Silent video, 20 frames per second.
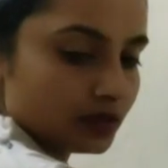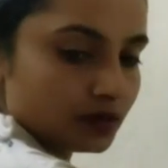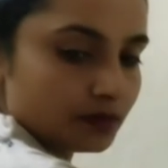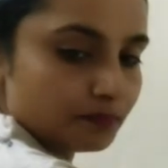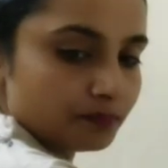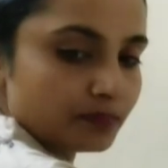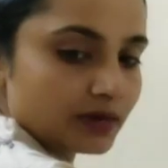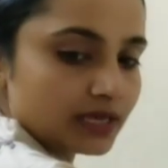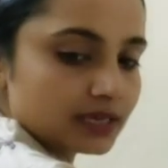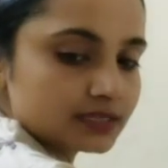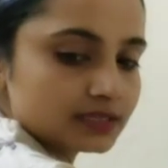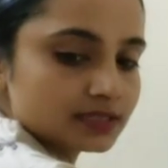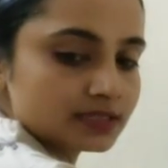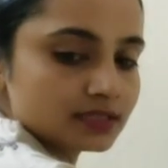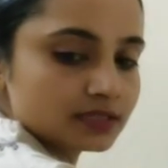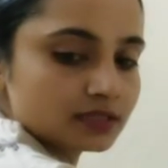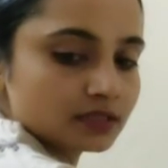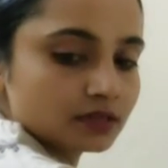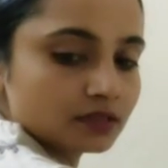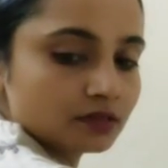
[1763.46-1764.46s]
plus
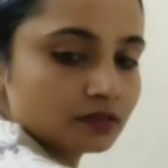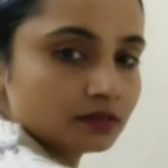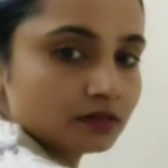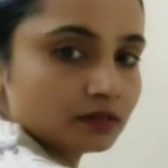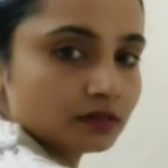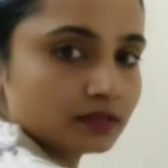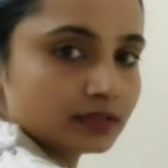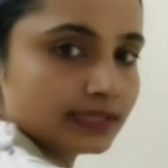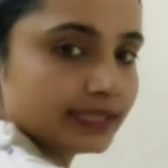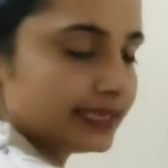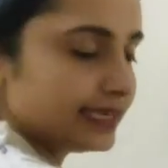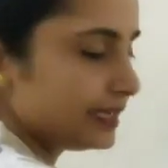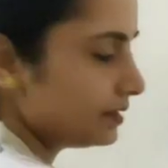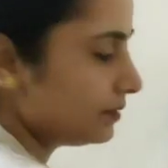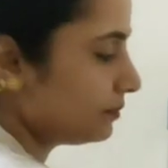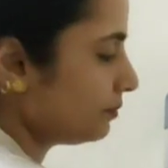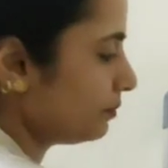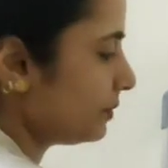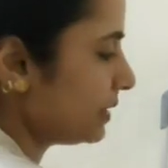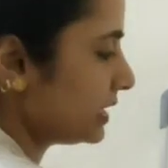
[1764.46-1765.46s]
the
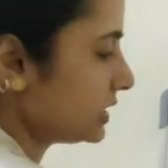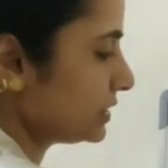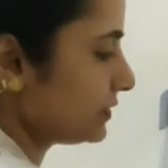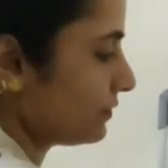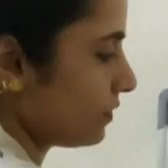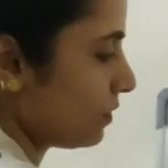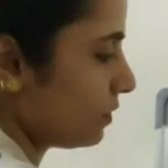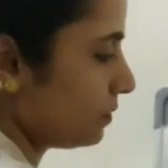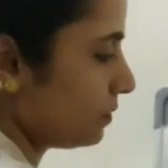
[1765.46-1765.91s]
base form.